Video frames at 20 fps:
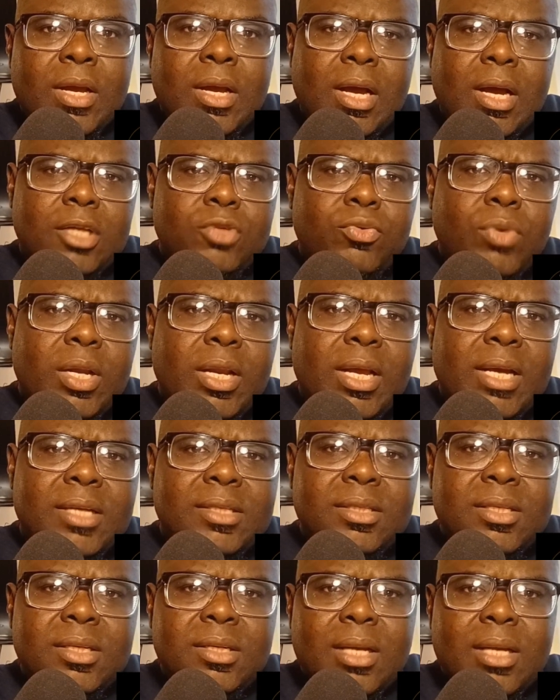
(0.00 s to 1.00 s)
as well
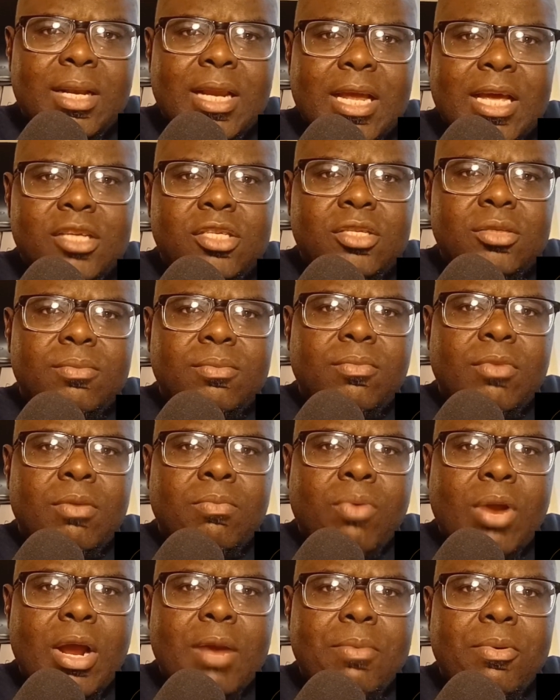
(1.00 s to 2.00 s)
as the alleged
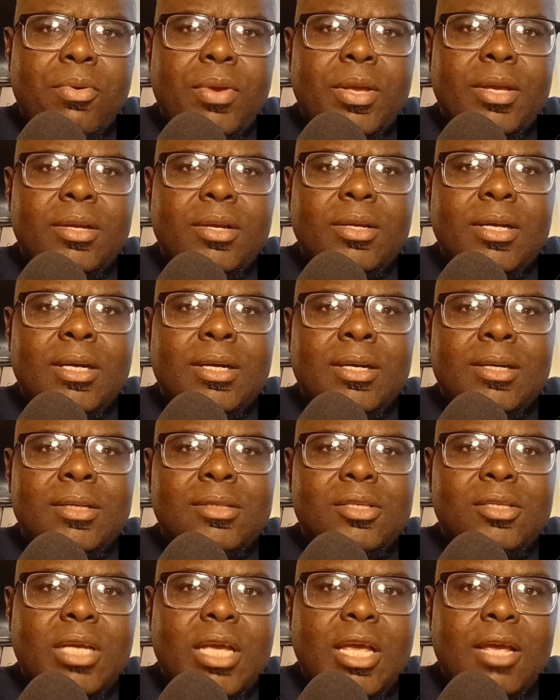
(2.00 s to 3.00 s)
bribery
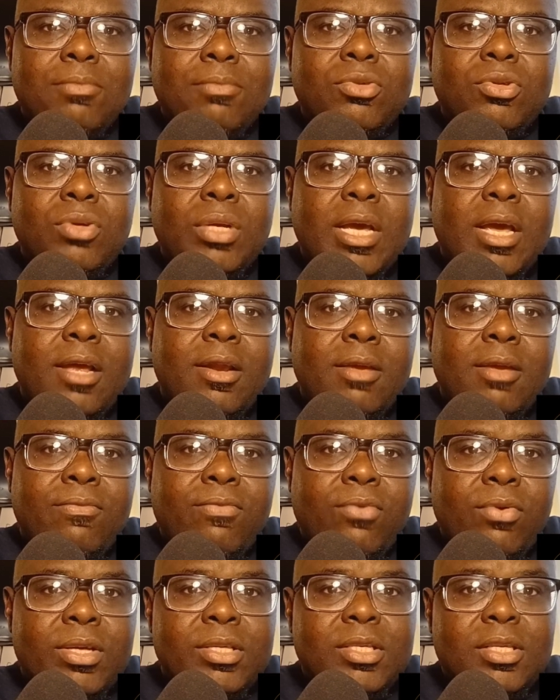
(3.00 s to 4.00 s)
scheme to gain
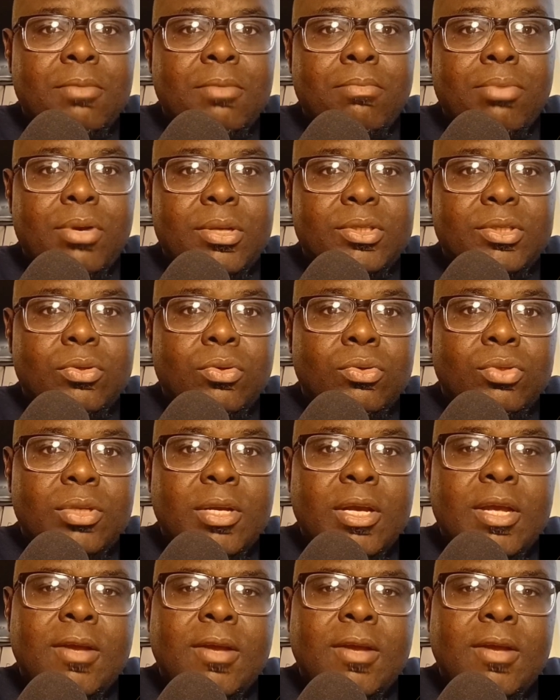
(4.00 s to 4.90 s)
influence in Brussels,